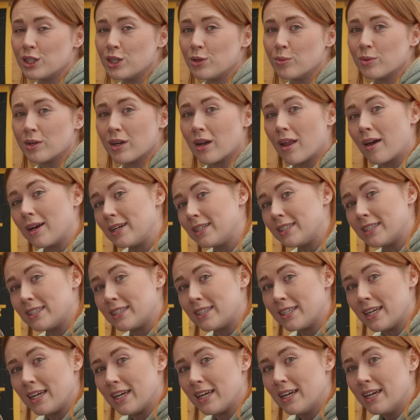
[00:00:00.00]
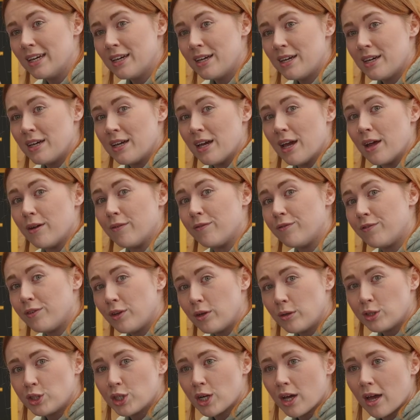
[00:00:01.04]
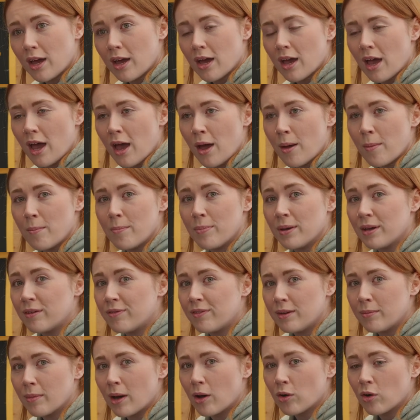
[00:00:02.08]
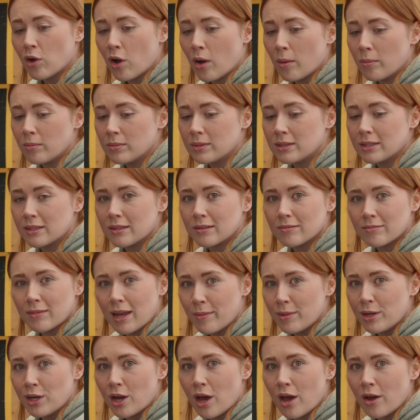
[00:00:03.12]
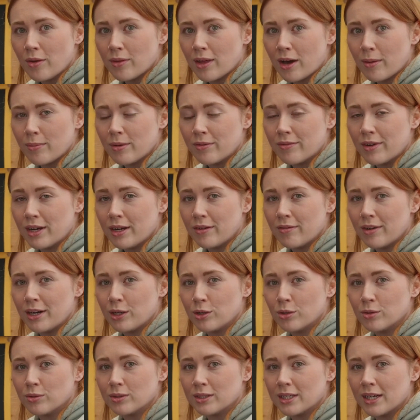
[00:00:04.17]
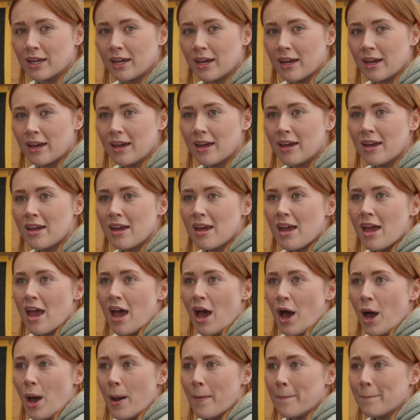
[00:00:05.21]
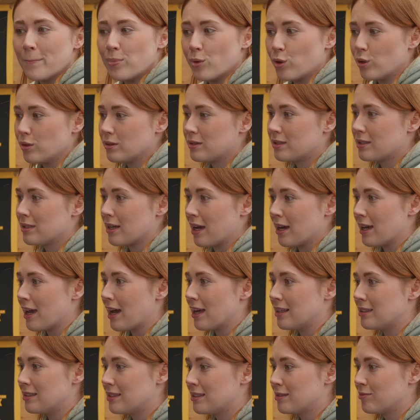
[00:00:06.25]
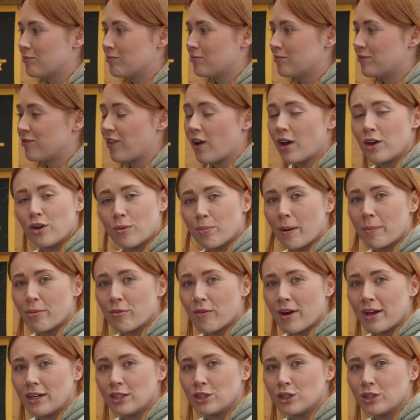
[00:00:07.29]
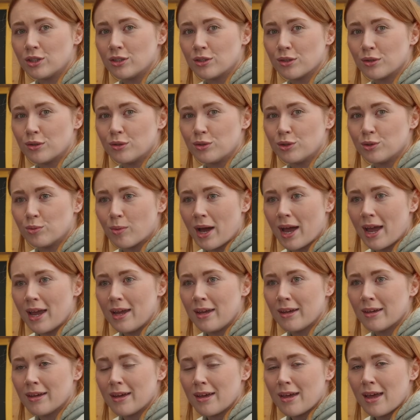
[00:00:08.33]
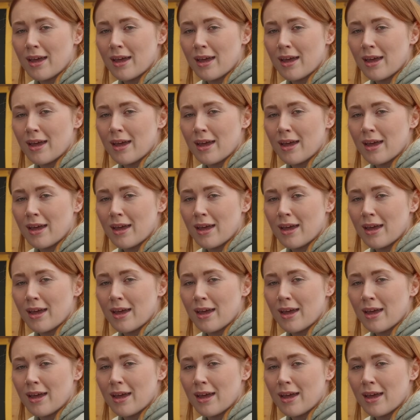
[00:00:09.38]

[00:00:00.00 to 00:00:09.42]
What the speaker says: that you would like to see in future big female comps? Let me know. That would be really, really cool to hear. But I guess final preparations underway,